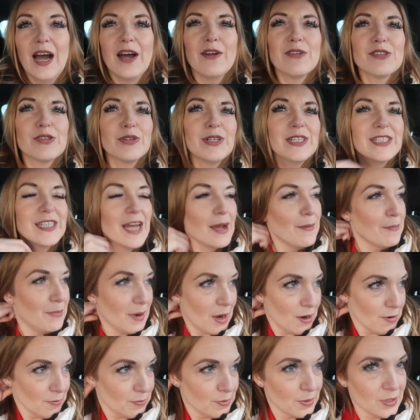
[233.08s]
and it's only
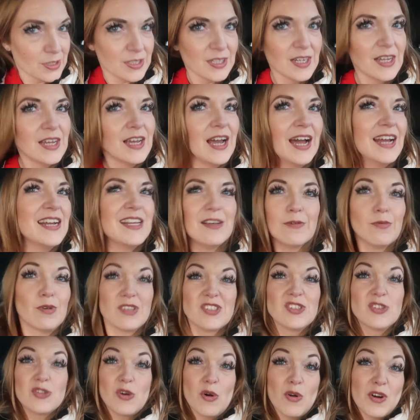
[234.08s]
£10, but and it
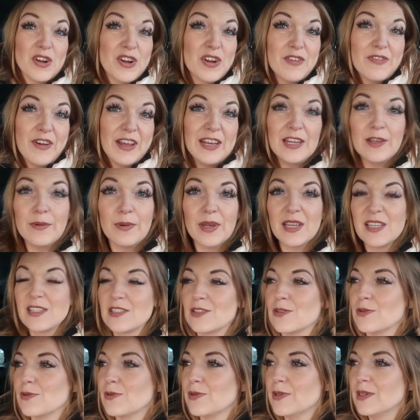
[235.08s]
wasn't tall enough anyway,
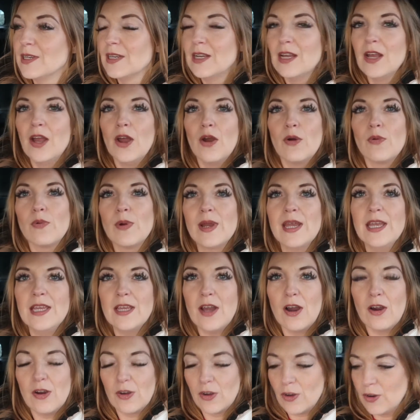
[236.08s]
so
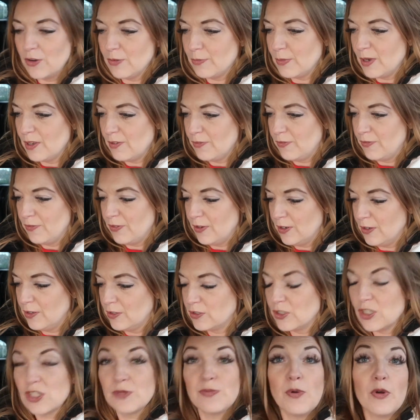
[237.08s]
we've
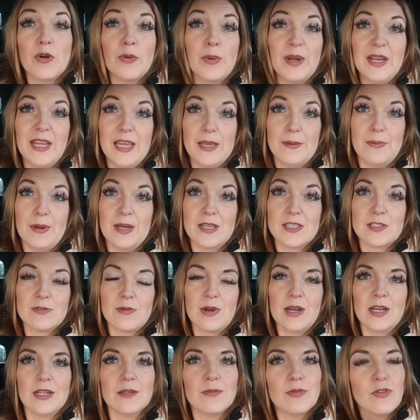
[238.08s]
just spoke to our neighbour as
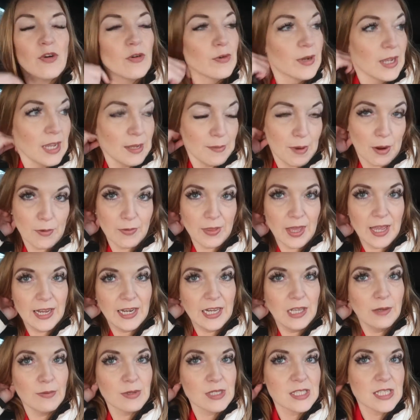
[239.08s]
well before we came out there,
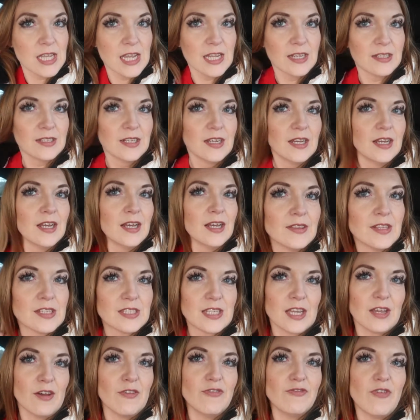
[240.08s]
and he was saying
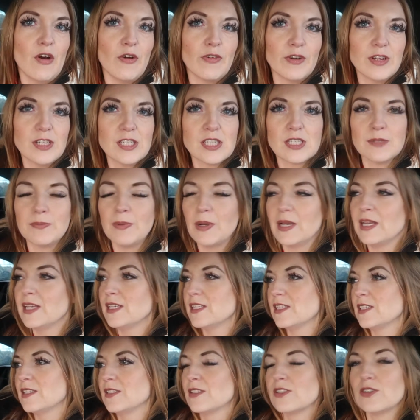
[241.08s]
there's like a forest
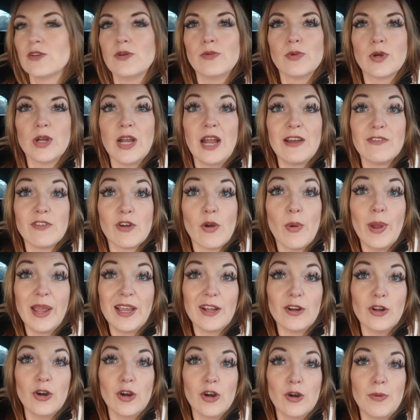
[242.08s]
place, so we're gonna have a
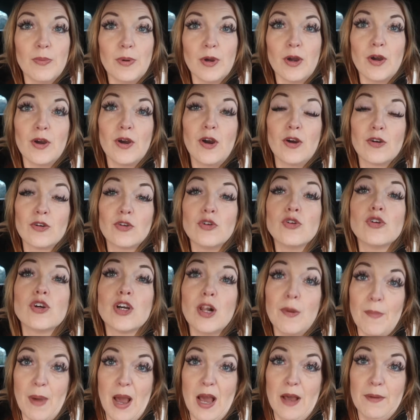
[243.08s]
quick look on
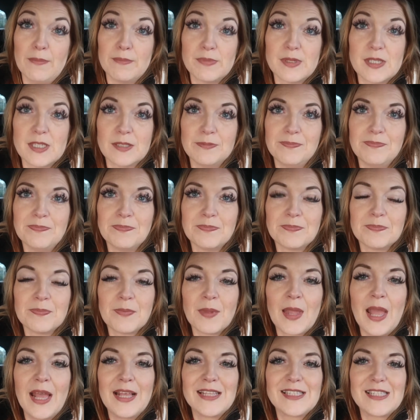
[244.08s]
Google Maps,
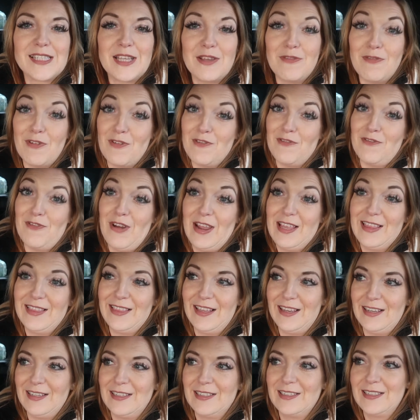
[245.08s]
see if we can find
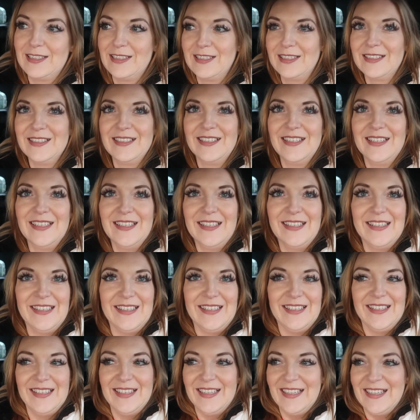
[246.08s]
that.
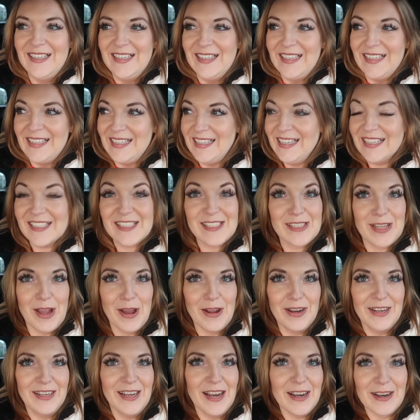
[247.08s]
It's
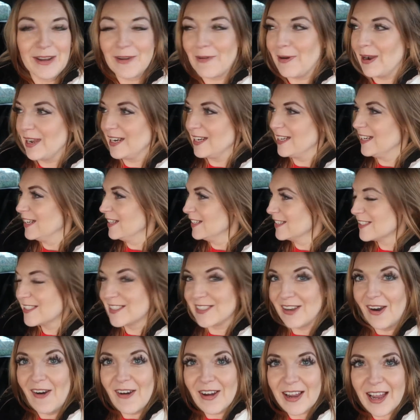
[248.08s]
turning into quite a little
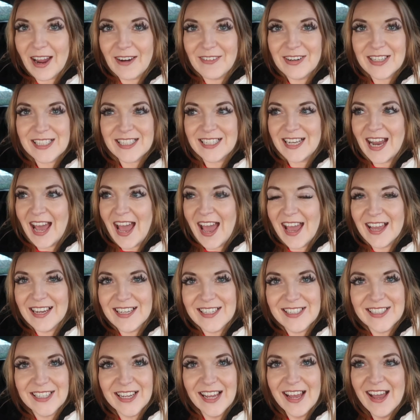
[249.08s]
saga, isn't
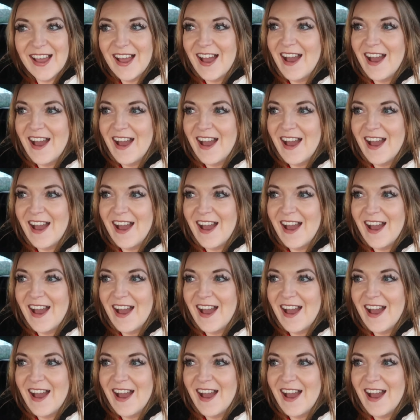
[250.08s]
it?